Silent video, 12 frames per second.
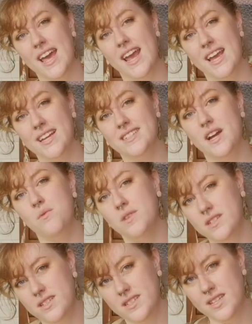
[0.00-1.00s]
and I
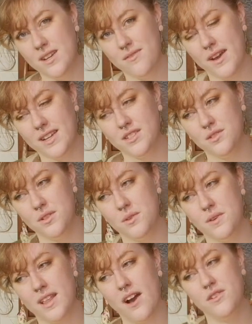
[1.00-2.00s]
wanted to see if I could do it
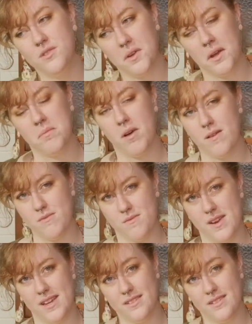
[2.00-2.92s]
without doing a bain-marie.